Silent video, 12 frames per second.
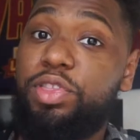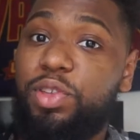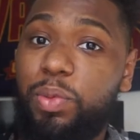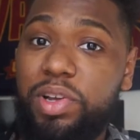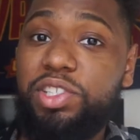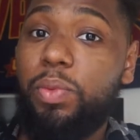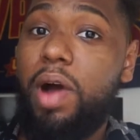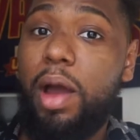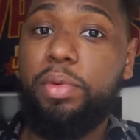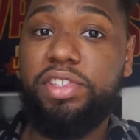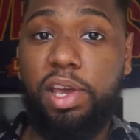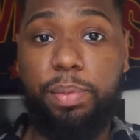the reason why
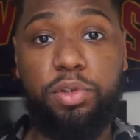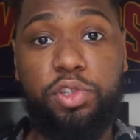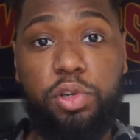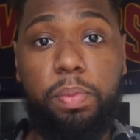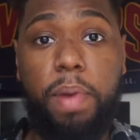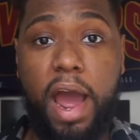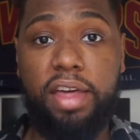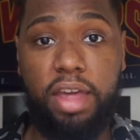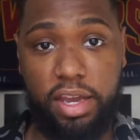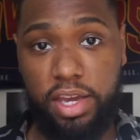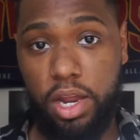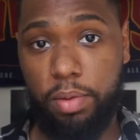I was able to buy
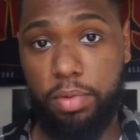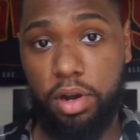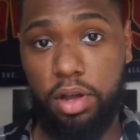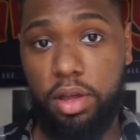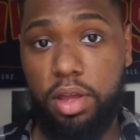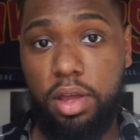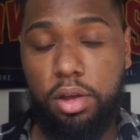that camera